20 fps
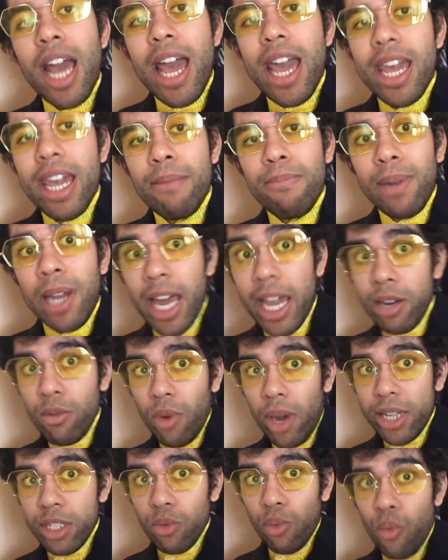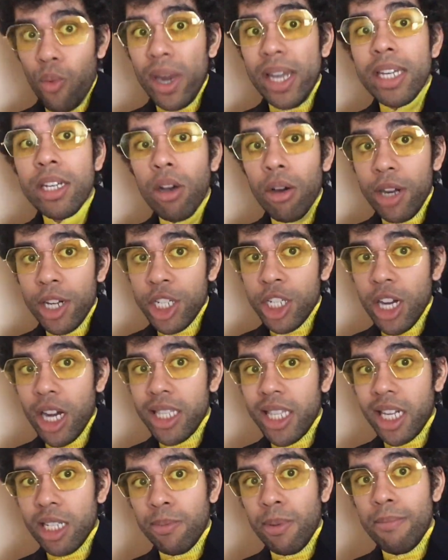a plain white wing collar
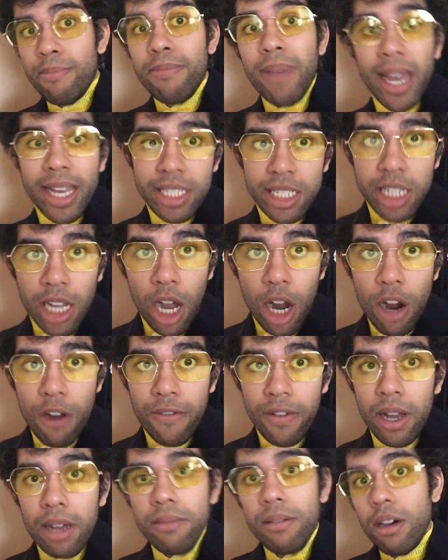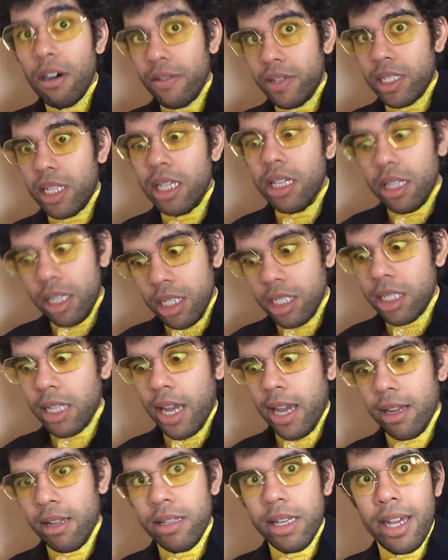shirt that has been painted over. Obviously, you can
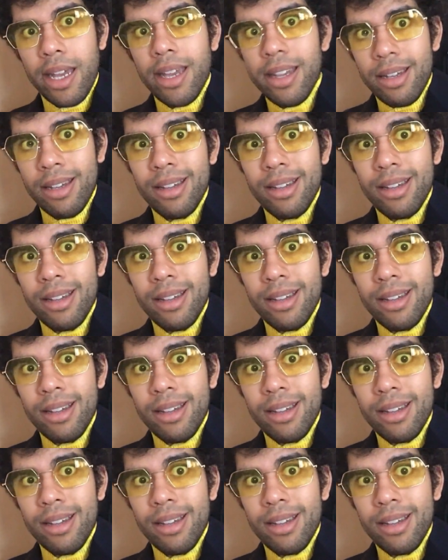tell it,